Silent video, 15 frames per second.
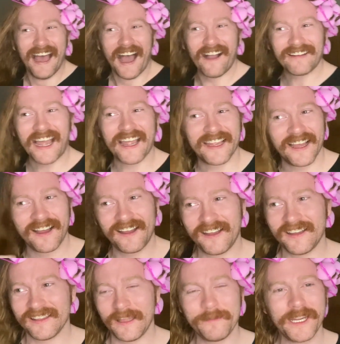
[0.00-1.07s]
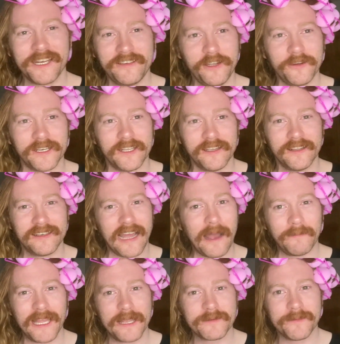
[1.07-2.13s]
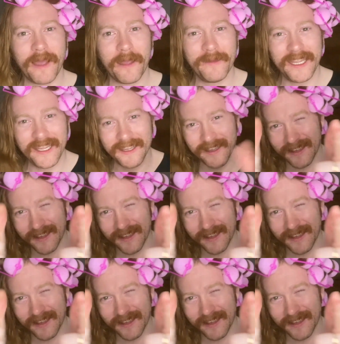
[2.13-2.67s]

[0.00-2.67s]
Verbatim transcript: Okay, let me get to it. Time lapse, baby.